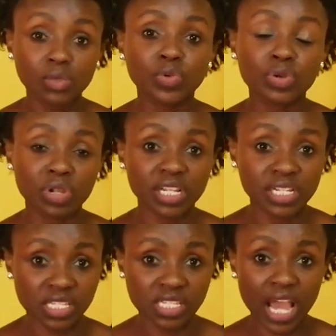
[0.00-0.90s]
We really
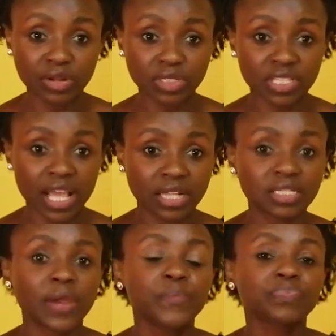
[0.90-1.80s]
discourage
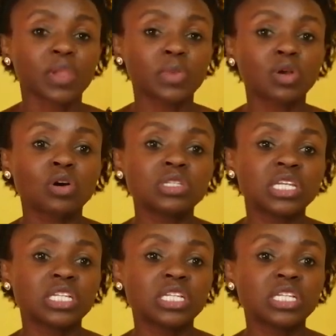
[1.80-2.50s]
that because